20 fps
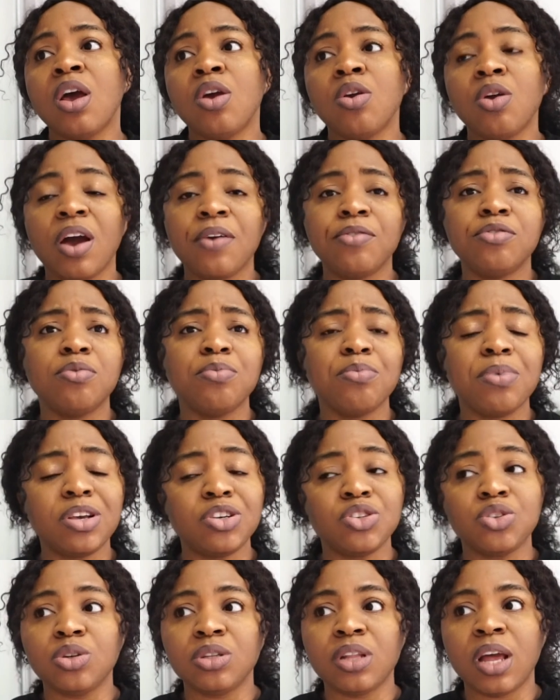You have to make
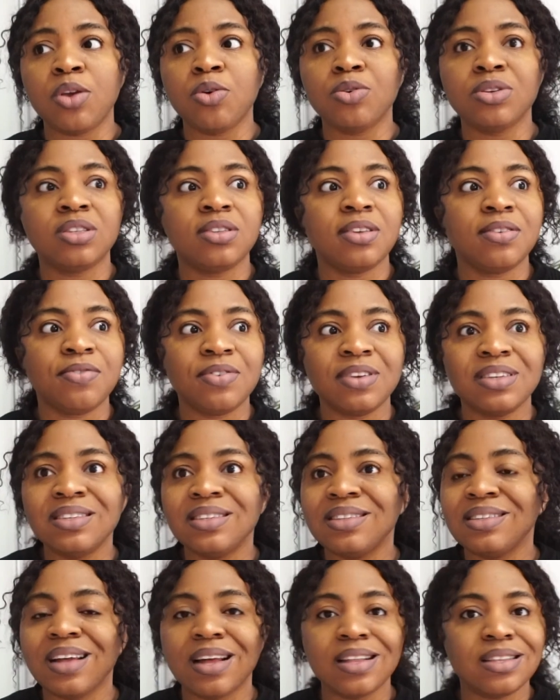sure that your CV
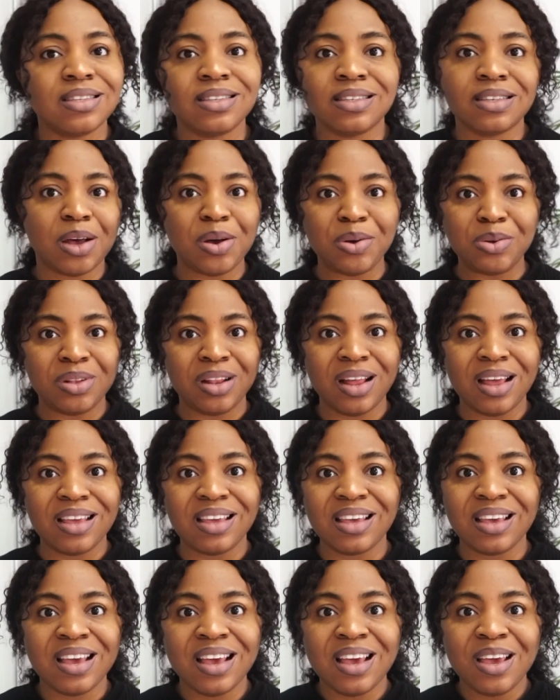stands out.
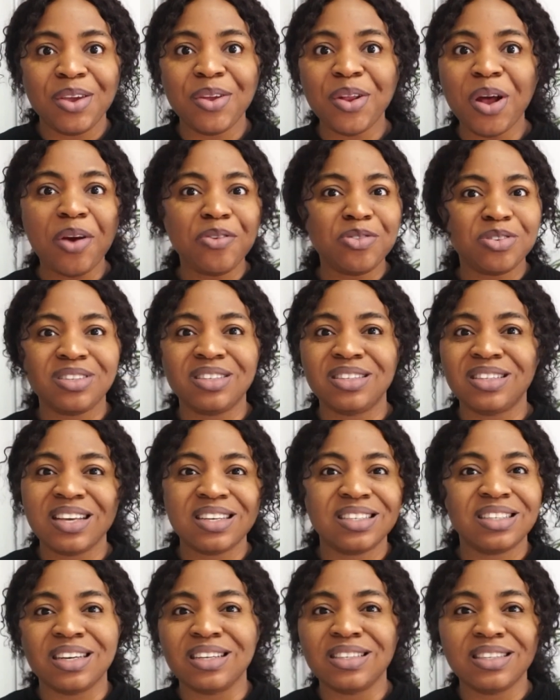Like, you don't have to
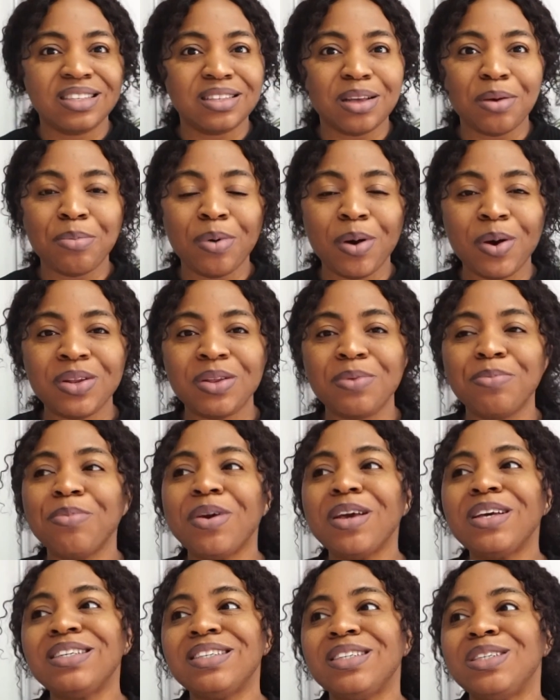take chances about it.
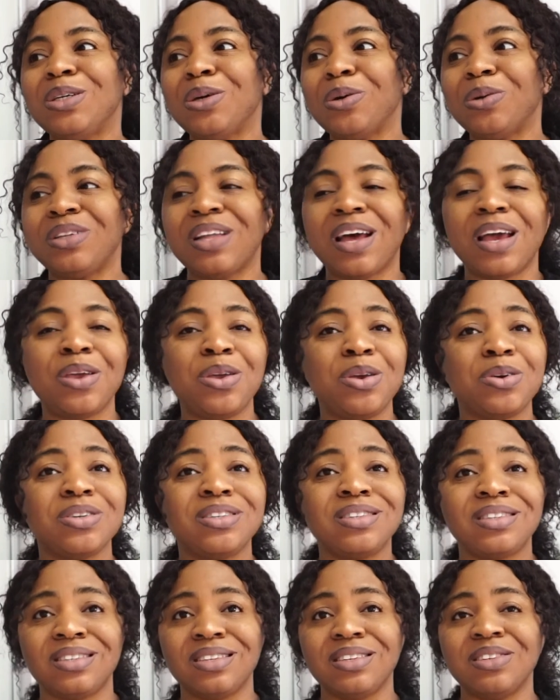Make sure that your
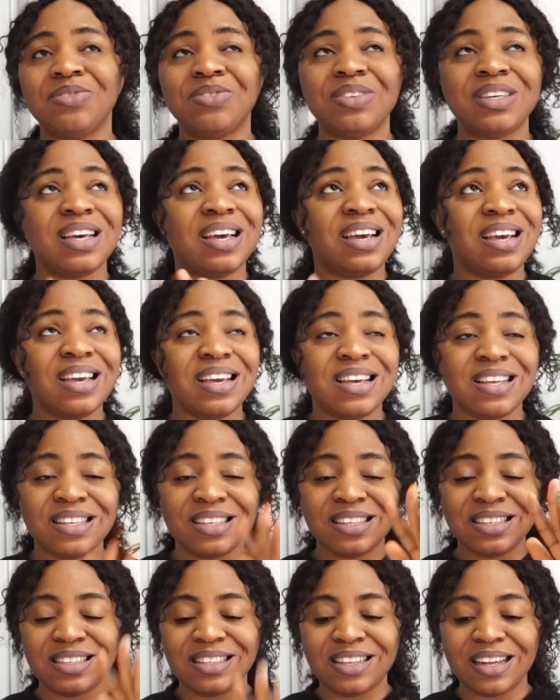CV is
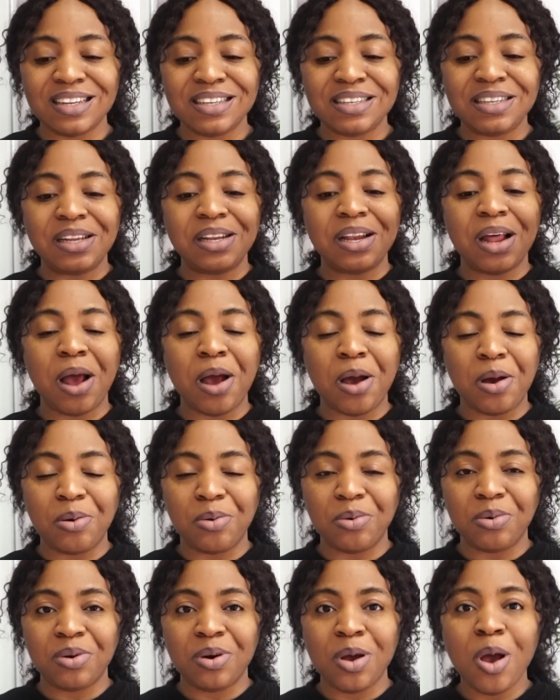standing out,
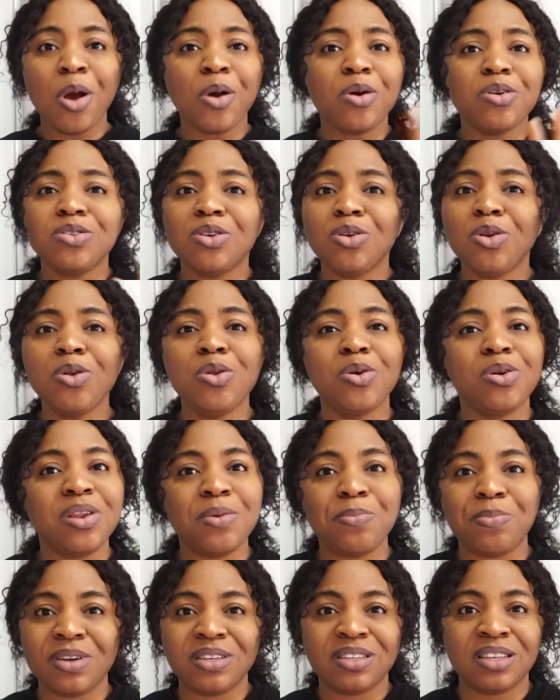because you're not the only
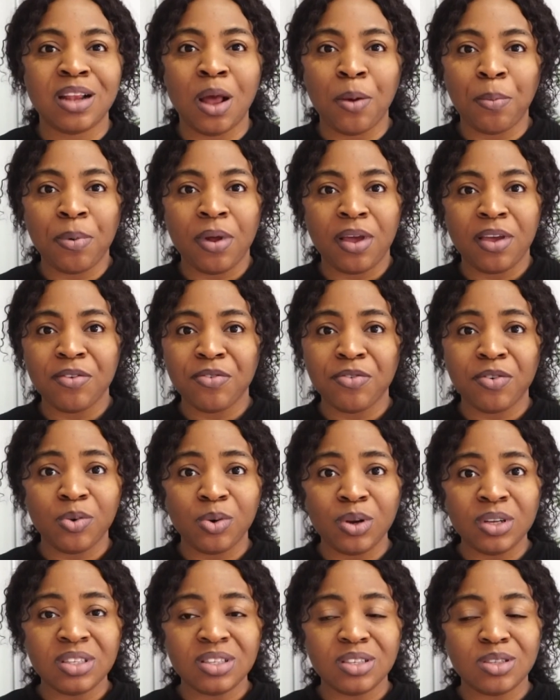person applying for
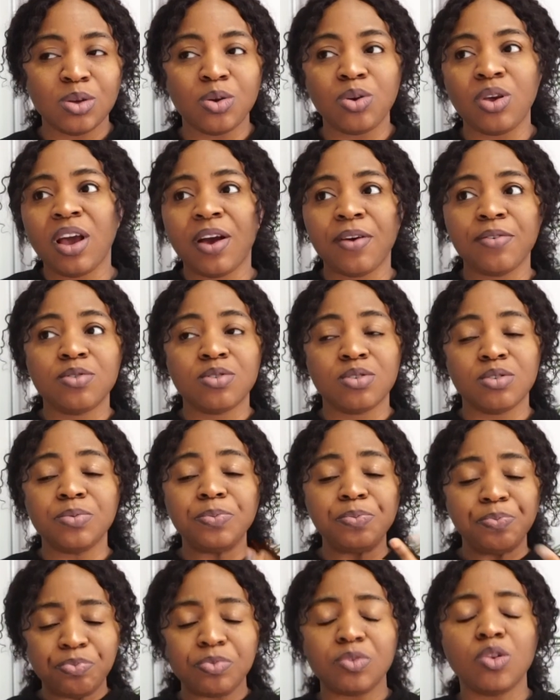it, so you have to
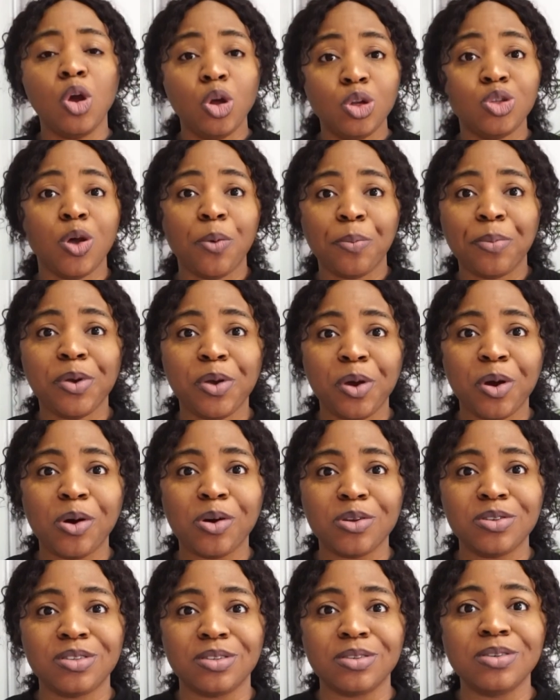double your
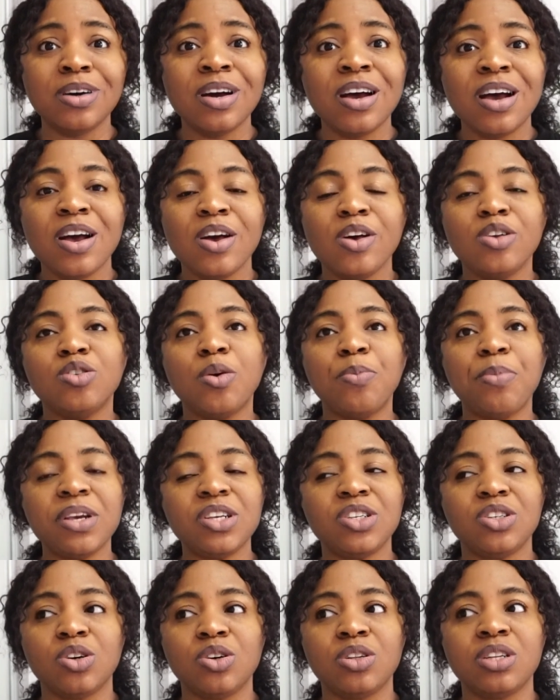hustle. So make
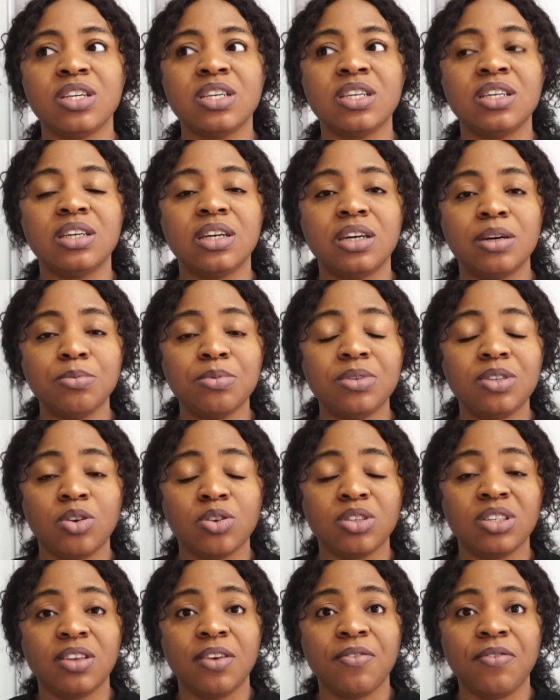sure that your
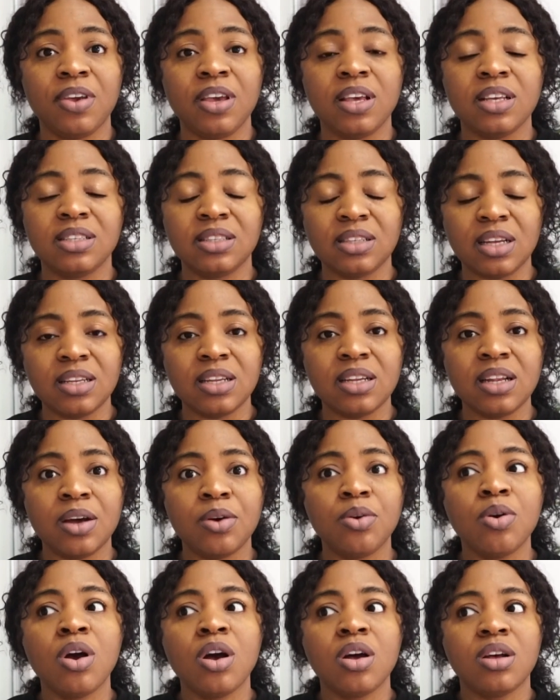CV is standing
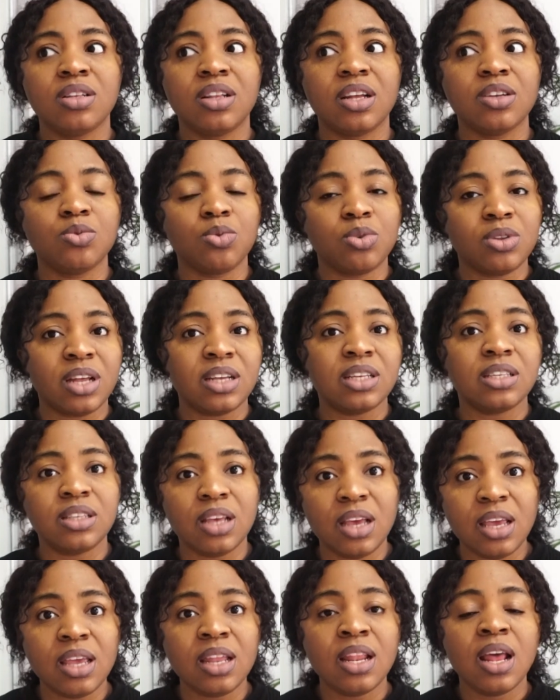out. That's what they're
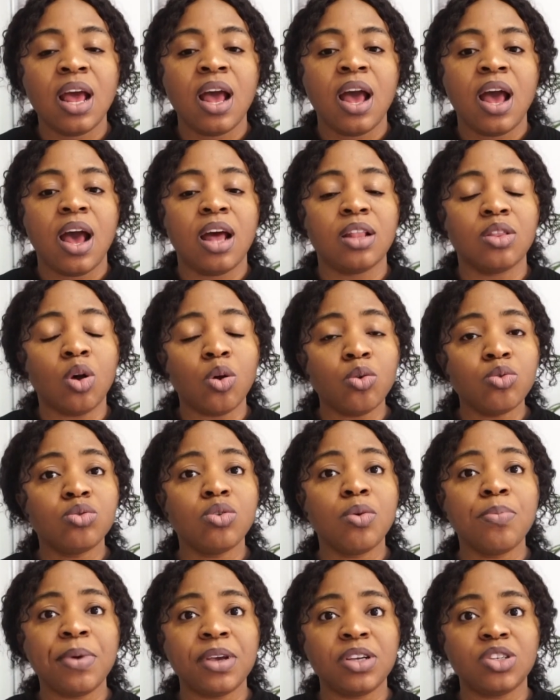saying. And
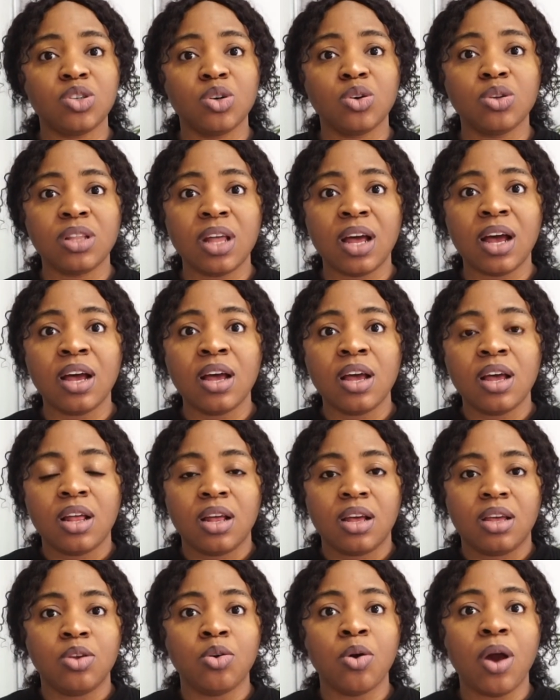also make sure that
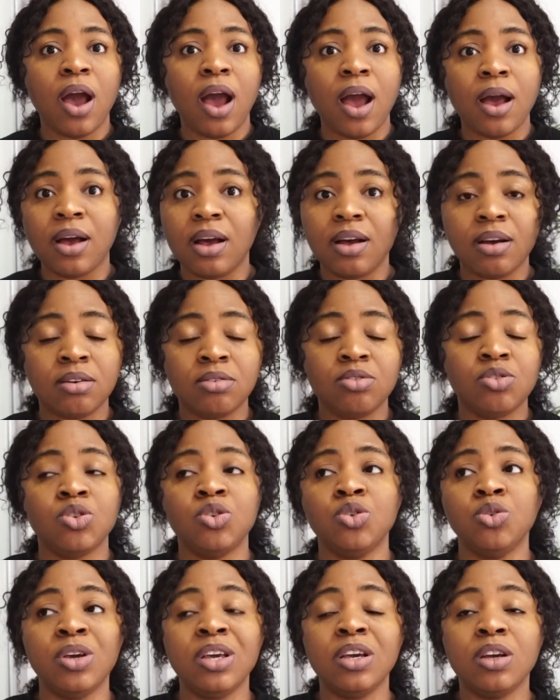
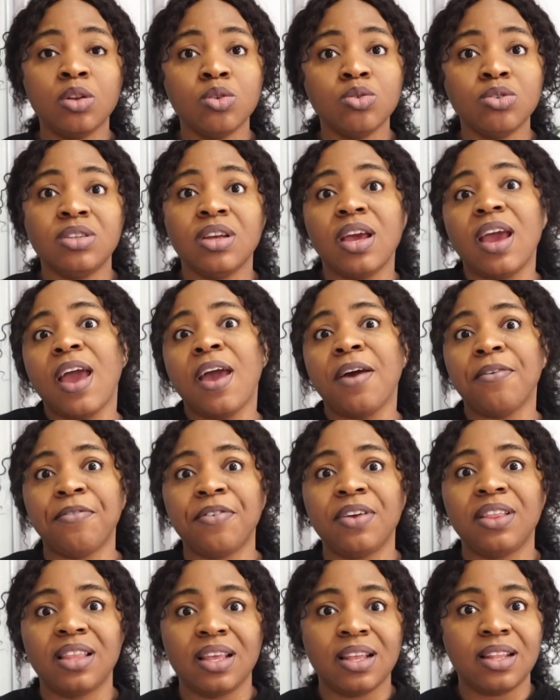you include
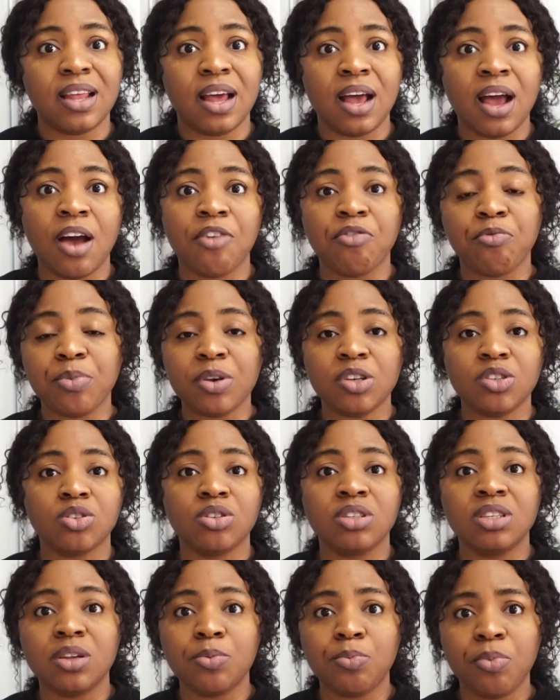everything that I've
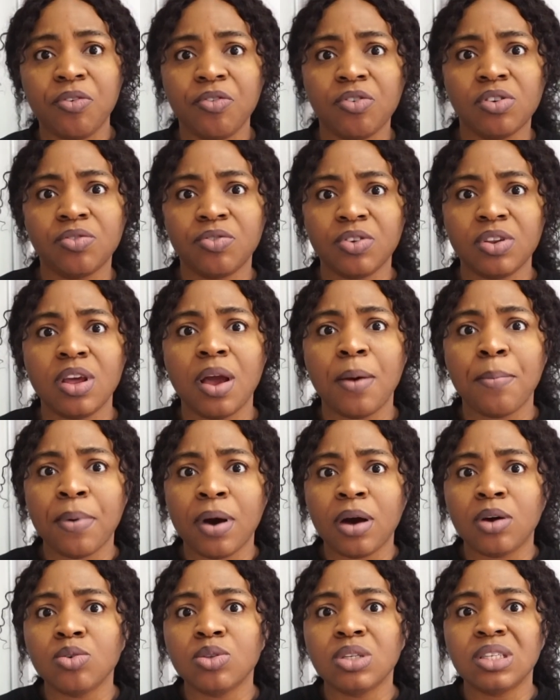mentioned in the previous video
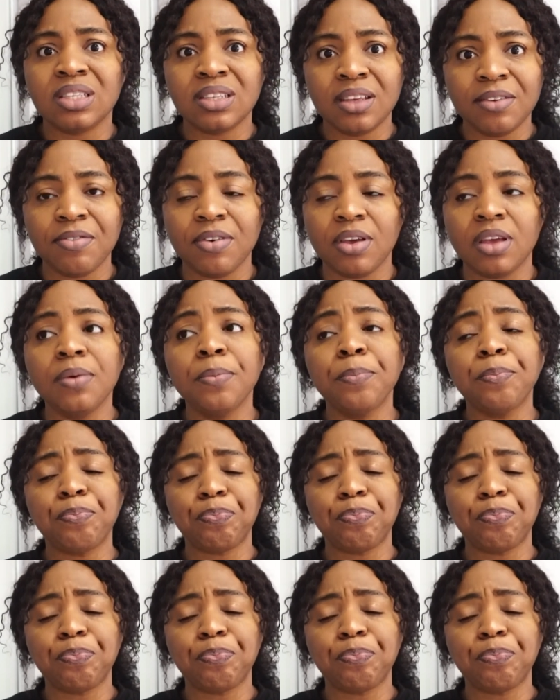about CV,